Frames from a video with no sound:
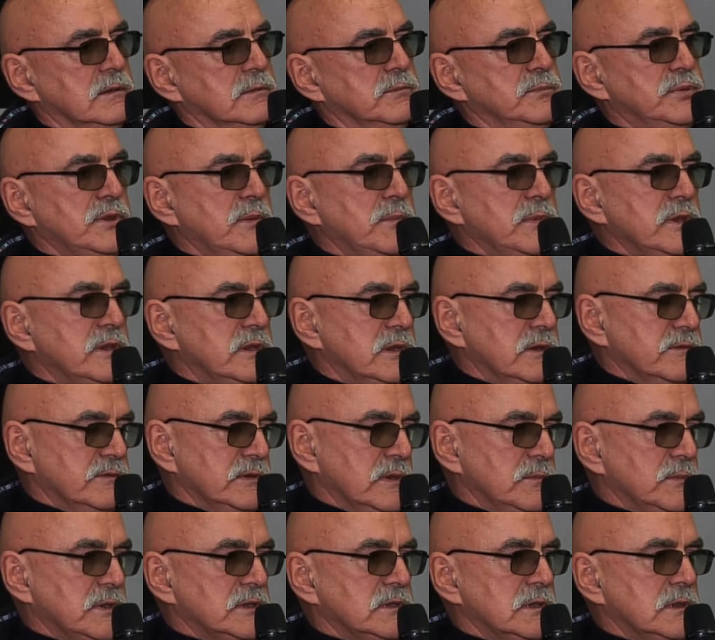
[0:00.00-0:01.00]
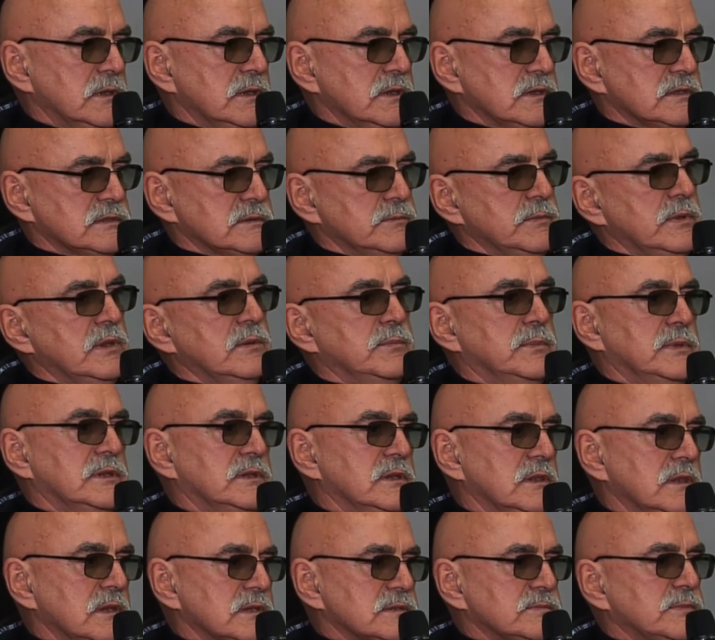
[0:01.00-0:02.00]
and then when the
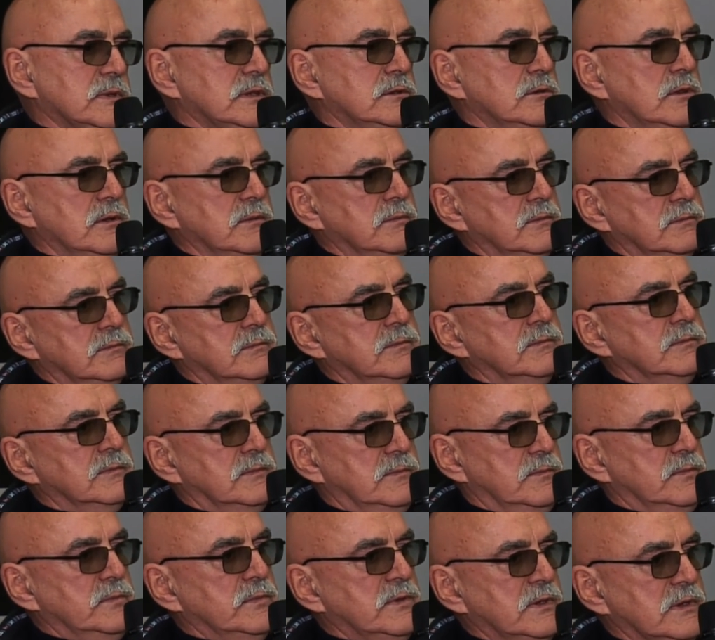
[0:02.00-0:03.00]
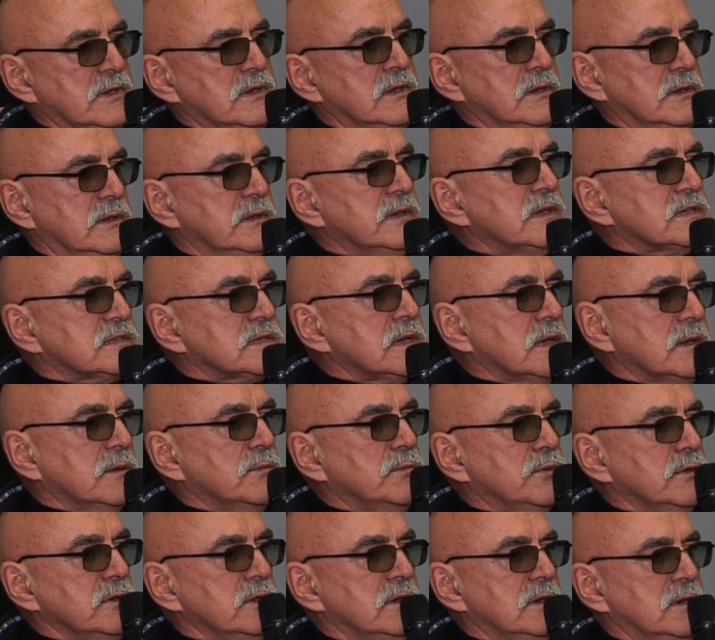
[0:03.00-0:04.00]
Soviet Union
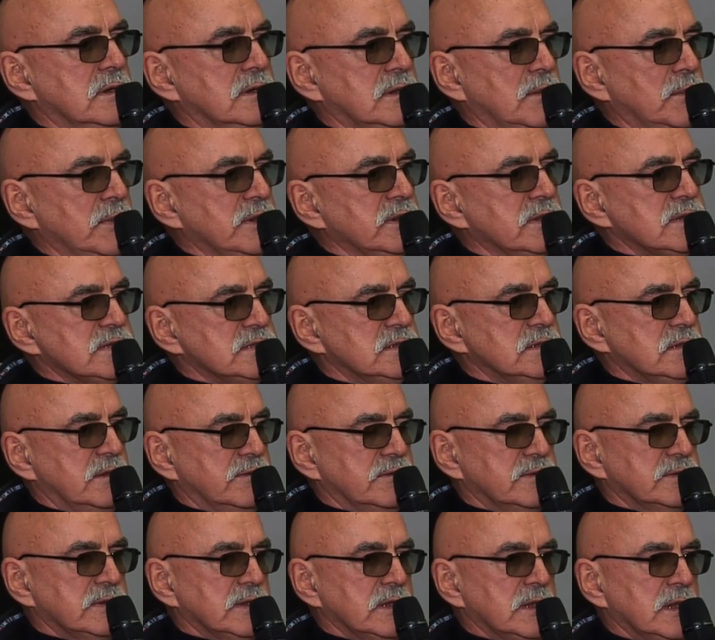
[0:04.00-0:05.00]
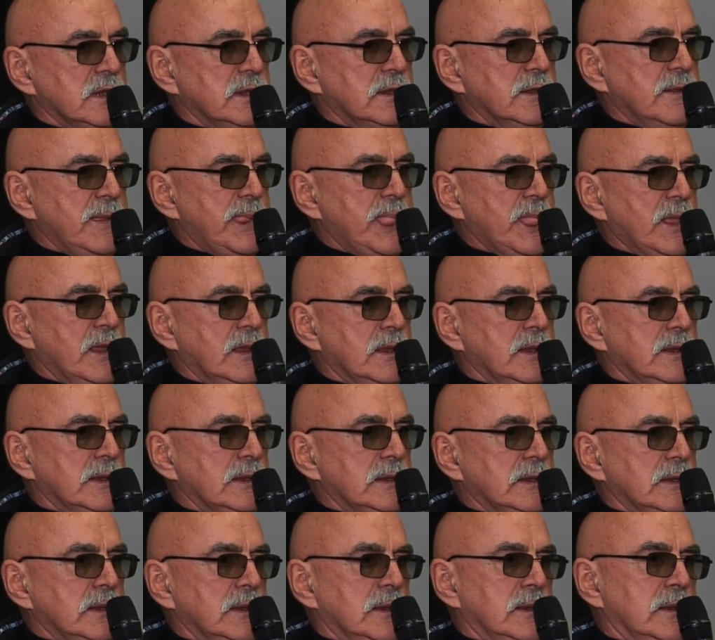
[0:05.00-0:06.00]
decided to abandon the classics
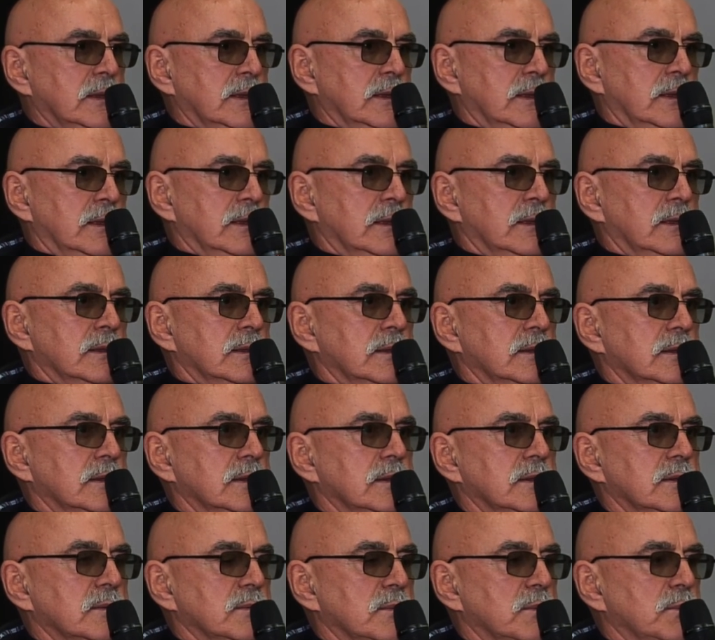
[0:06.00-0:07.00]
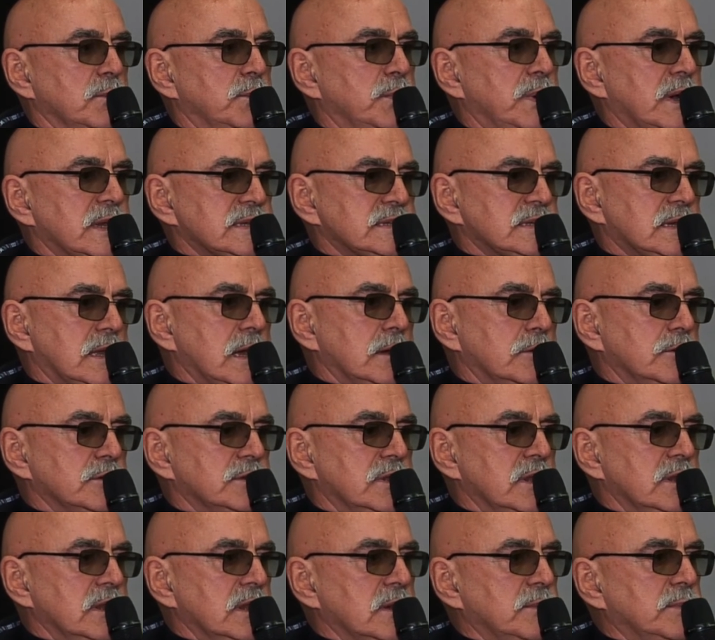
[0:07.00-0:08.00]
and just go and
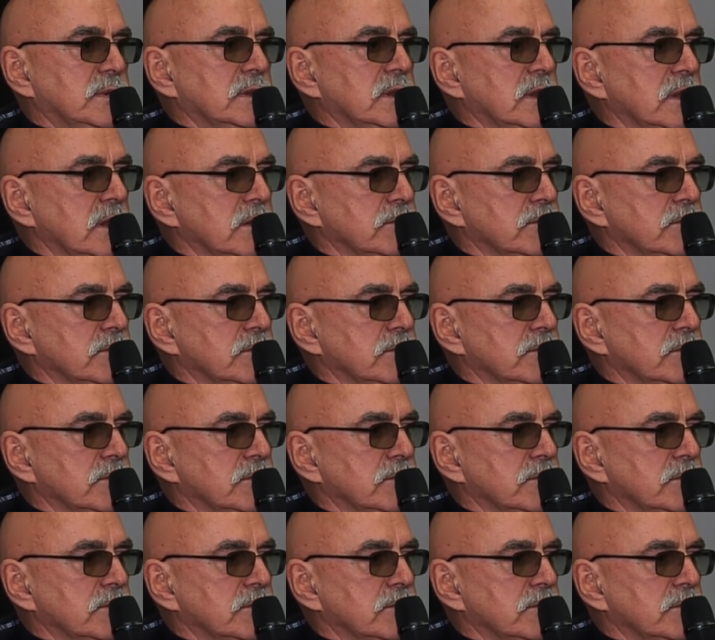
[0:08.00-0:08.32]
move